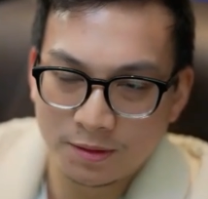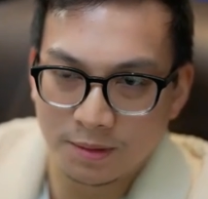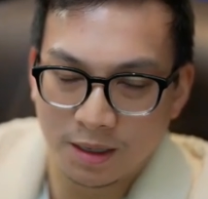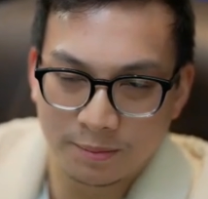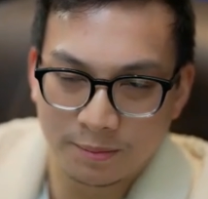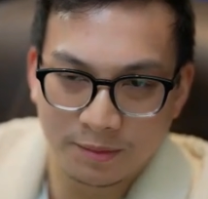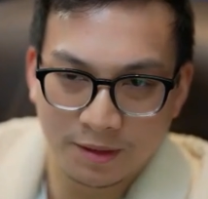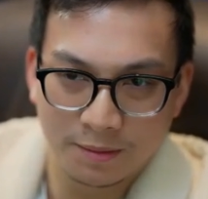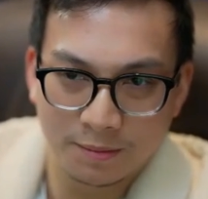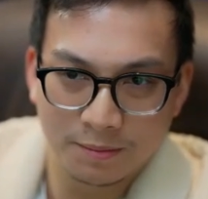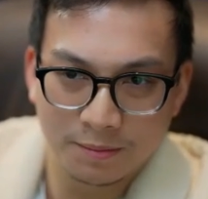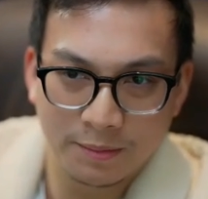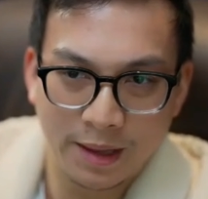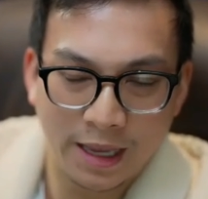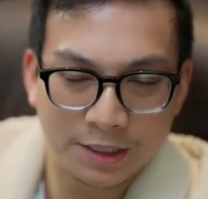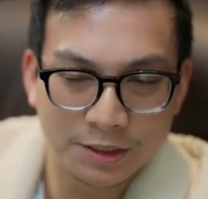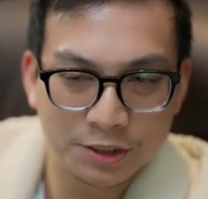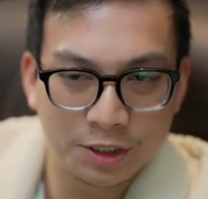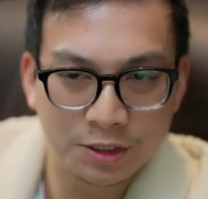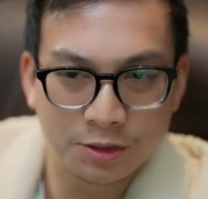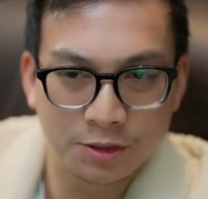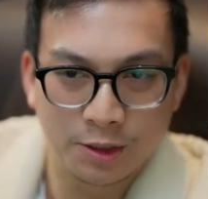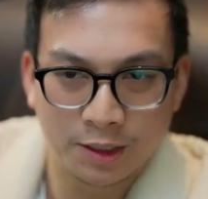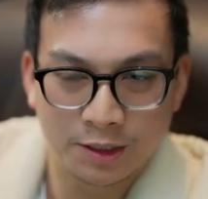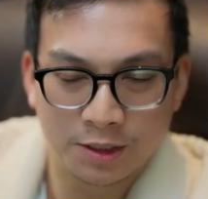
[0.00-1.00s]
I'm the
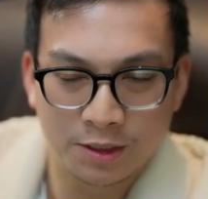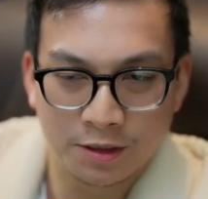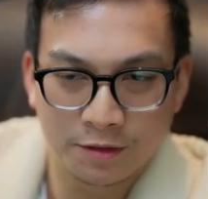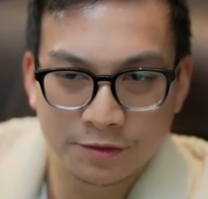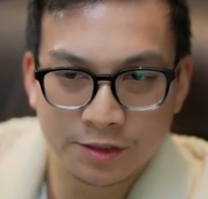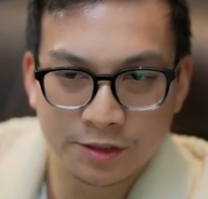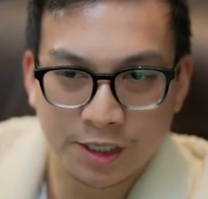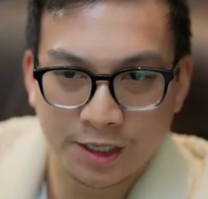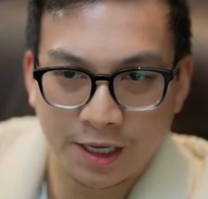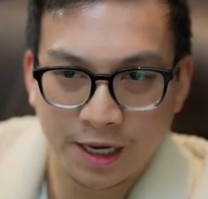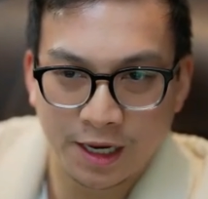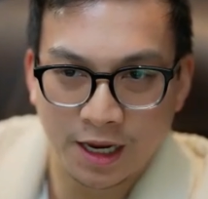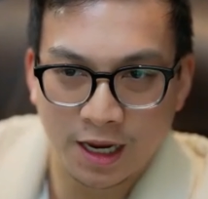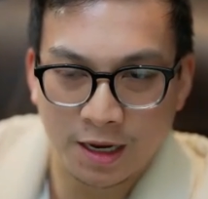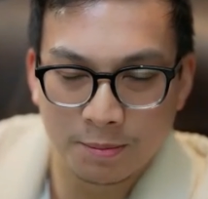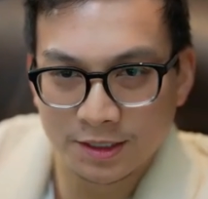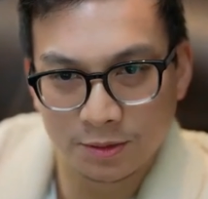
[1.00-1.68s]
managing director of Gen AI,